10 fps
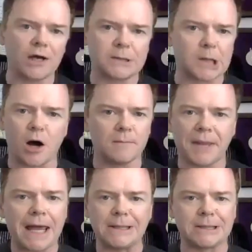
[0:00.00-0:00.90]
aren't
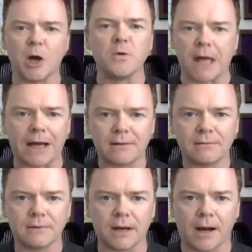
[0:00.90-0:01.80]
paid to know that.
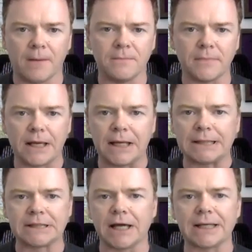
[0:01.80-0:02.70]

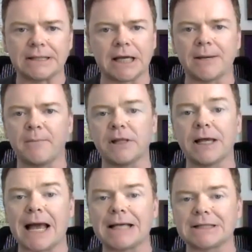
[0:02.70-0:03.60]
It's
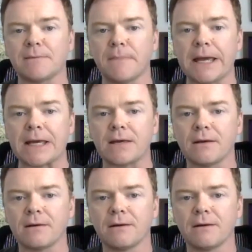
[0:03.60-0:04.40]
like asking me,